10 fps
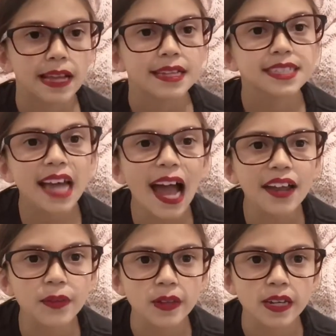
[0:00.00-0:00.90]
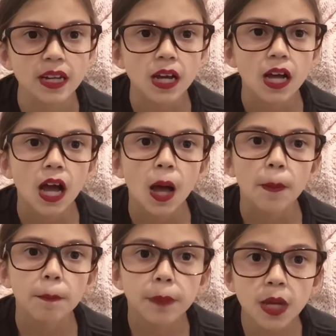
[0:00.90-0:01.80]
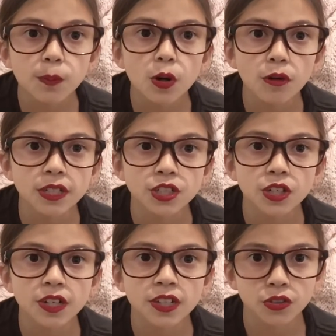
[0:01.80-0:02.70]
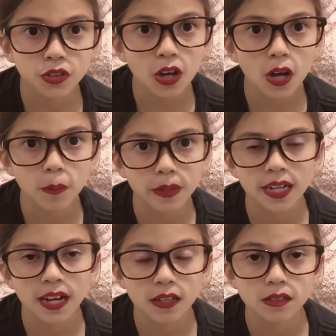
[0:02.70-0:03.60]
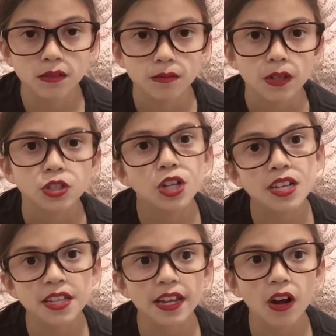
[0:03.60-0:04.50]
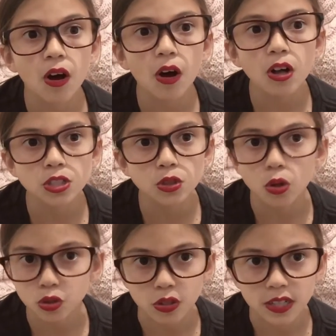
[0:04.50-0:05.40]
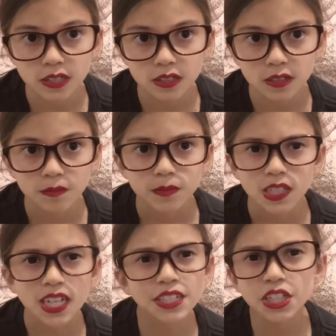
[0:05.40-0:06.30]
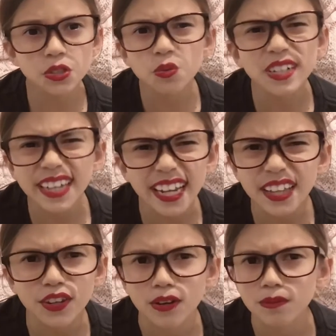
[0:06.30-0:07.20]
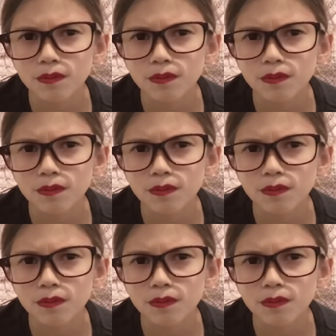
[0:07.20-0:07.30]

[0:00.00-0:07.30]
Sadly, people are returning the doll because, just like all socialists, it doesn't work either.